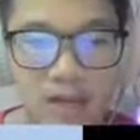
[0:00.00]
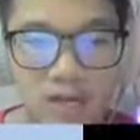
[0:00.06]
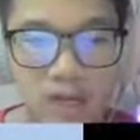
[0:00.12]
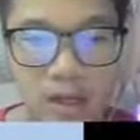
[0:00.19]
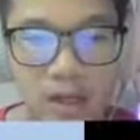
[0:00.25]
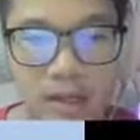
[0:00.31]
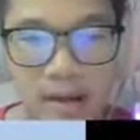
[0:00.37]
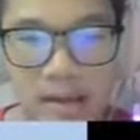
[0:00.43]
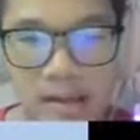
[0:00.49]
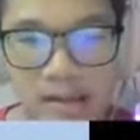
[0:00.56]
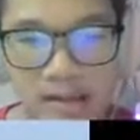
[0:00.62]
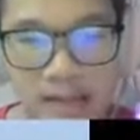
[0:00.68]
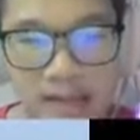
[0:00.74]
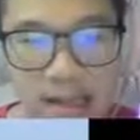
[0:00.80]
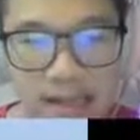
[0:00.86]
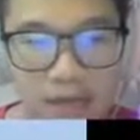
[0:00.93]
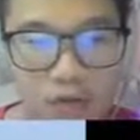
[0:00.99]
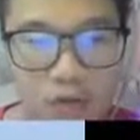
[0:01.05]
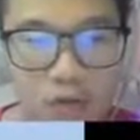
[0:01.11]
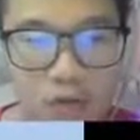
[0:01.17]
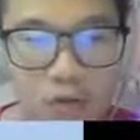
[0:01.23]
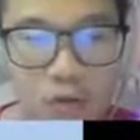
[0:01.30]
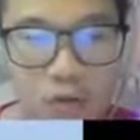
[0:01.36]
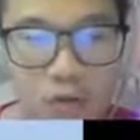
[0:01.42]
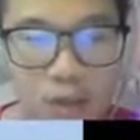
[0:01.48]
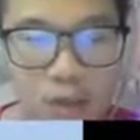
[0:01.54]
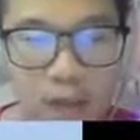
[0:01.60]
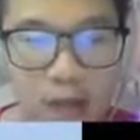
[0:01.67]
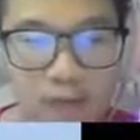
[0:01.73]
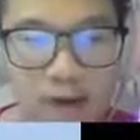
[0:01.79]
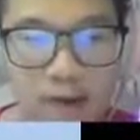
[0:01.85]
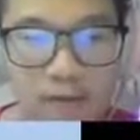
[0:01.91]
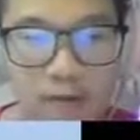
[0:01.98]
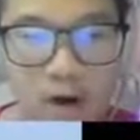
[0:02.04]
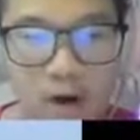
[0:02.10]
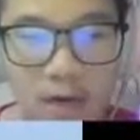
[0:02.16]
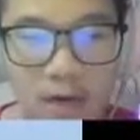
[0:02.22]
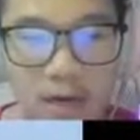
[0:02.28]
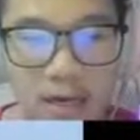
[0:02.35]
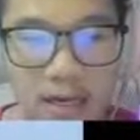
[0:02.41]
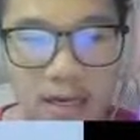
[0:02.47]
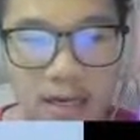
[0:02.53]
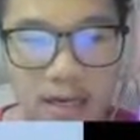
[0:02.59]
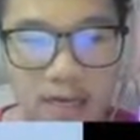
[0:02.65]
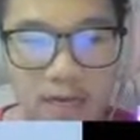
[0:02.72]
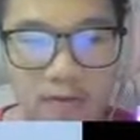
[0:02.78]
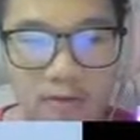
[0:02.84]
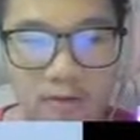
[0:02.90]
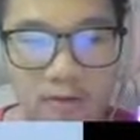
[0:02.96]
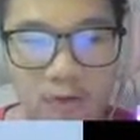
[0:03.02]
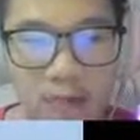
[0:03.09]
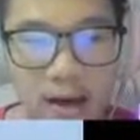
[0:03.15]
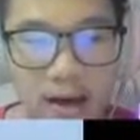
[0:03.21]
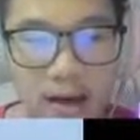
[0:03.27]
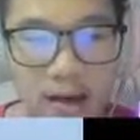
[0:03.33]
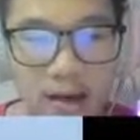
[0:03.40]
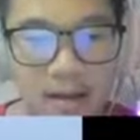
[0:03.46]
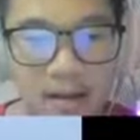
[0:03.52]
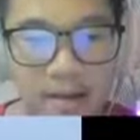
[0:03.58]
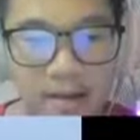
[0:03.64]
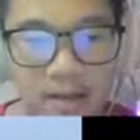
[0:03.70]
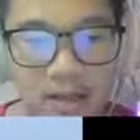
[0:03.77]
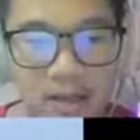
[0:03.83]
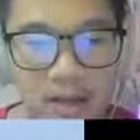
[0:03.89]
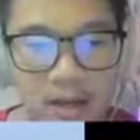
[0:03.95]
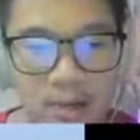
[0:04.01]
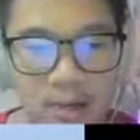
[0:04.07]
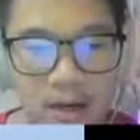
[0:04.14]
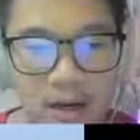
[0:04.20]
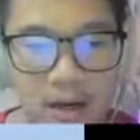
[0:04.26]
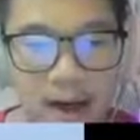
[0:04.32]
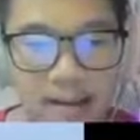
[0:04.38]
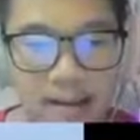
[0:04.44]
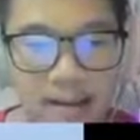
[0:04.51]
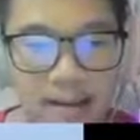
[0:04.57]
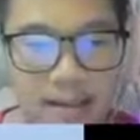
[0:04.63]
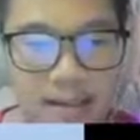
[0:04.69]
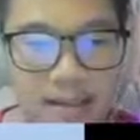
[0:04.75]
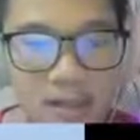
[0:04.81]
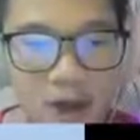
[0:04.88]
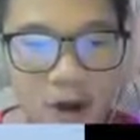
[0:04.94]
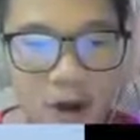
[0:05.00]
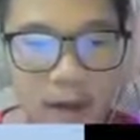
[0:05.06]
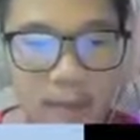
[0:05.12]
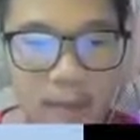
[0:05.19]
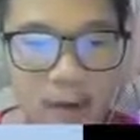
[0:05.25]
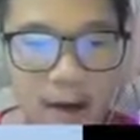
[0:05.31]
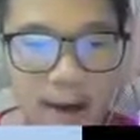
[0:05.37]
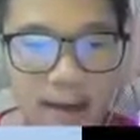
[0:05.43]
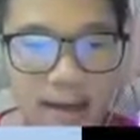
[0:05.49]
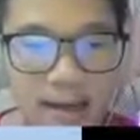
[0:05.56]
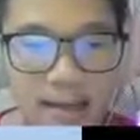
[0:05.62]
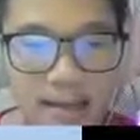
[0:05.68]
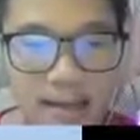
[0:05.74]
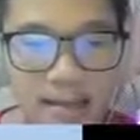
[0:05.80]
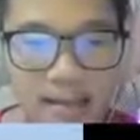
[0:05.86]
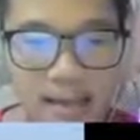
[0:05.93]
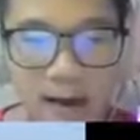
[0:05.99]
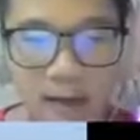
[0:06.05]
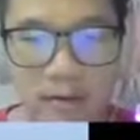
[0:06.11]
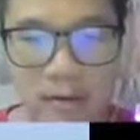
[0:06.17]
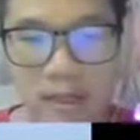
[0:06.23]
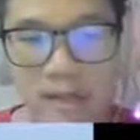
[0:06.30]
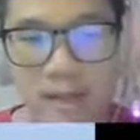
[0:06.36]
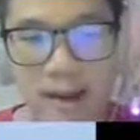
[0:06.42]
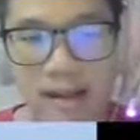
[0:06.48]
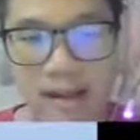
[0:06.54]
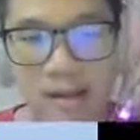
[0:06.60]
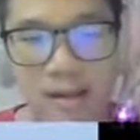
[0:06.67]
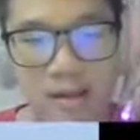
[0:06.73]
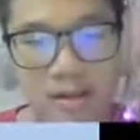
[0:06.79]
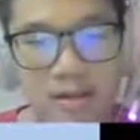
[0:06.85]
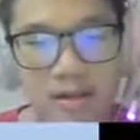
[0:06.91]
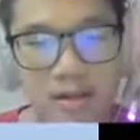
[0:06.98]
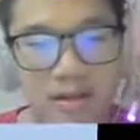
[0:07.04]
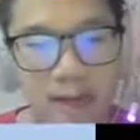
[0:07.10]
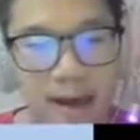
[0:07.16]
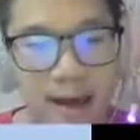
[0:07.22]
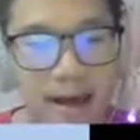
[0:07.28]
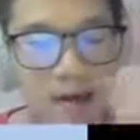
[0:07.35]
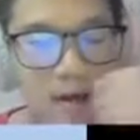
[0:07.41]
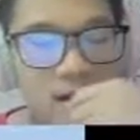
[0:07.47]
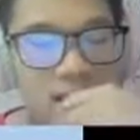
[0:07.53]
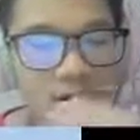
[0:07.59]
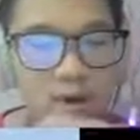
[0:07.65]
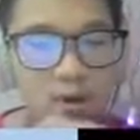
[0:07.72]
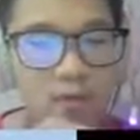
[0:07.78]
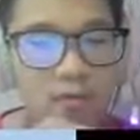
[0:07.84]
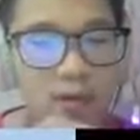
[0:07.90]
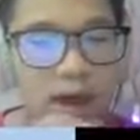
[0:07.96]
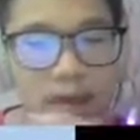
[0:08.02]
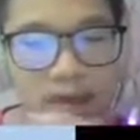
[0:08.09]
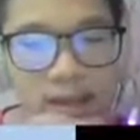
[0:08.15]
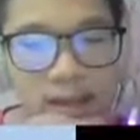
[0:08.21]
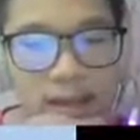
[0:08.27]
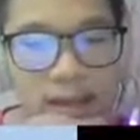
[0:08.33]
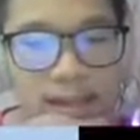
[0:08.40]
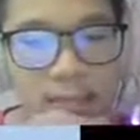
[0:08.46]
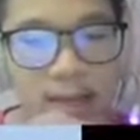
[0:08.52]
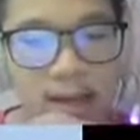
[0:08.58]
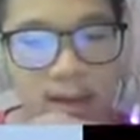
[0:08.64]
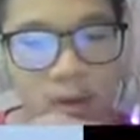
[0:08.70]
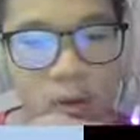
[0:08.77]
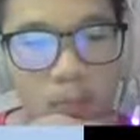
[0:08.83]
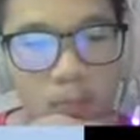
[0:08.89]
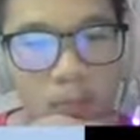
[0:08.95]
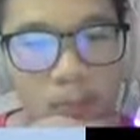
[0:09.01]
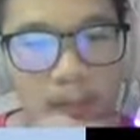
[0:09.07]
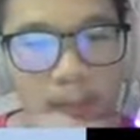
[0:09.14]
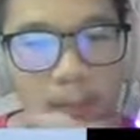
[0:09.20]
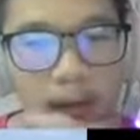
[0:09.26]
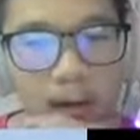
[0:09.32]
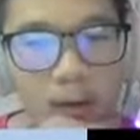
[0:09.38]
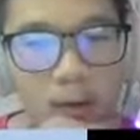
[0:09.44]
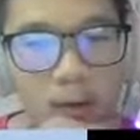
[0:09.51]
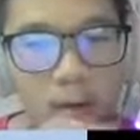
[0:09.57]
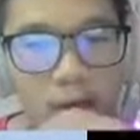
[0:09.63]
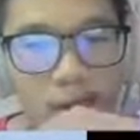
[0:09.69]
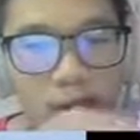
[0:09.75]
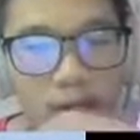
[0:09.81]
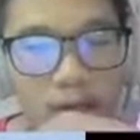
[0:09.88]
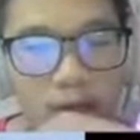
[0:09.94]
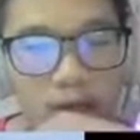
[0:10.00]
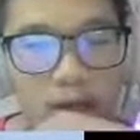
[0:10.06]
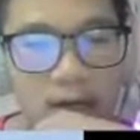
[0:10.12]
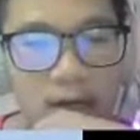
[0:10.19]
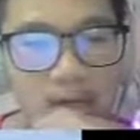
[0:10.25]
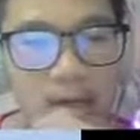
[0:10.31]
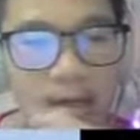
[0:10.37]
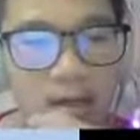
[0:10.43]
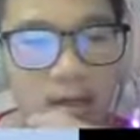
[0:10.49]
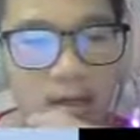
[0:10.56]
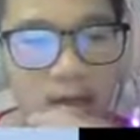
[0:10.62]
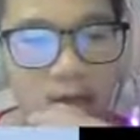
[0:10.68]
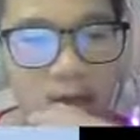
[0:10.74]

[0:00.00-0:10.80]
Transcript: So that my name is Danny Koo. So that we have a Hoven In, Gu Pei Li Pierre, and Li Jing Tong, and for Eileen is our teammate. So we have a 10 subtopic about the assignment.